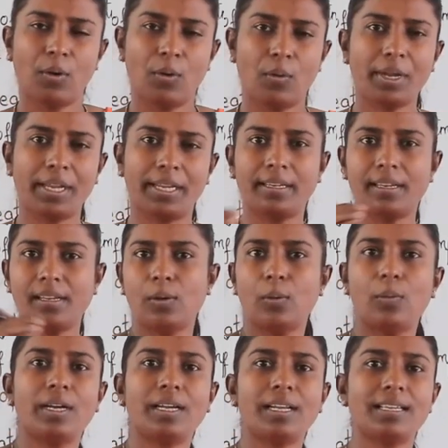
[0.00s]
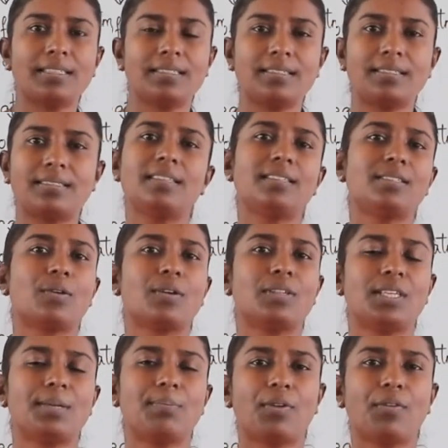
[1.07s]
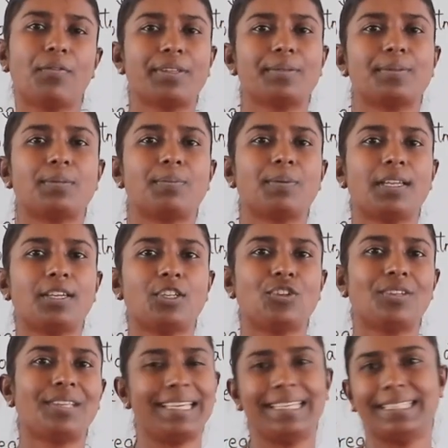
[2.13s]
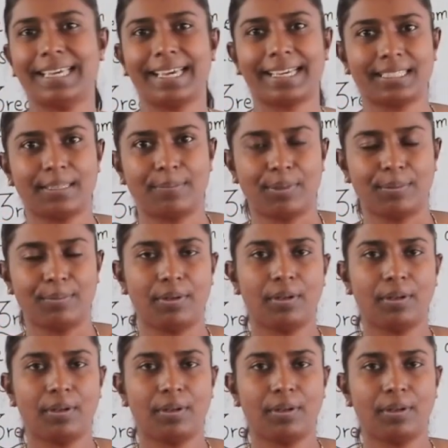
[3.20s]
Okay, till lower classes this concept of respiration is accepted.